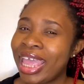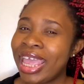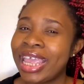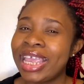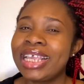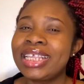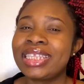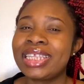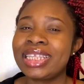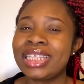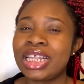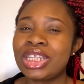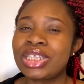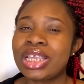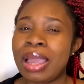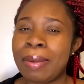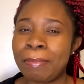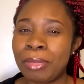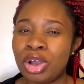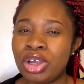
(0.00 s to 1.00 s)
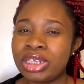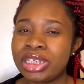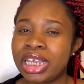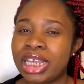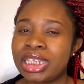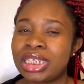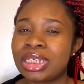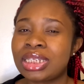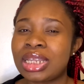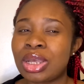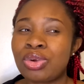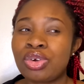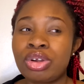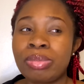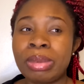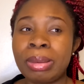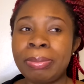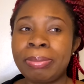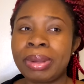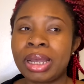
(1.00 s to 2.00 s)
It's easier to get mortgage, because I could
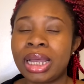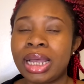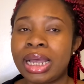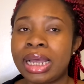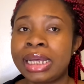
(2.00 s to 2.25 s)
remember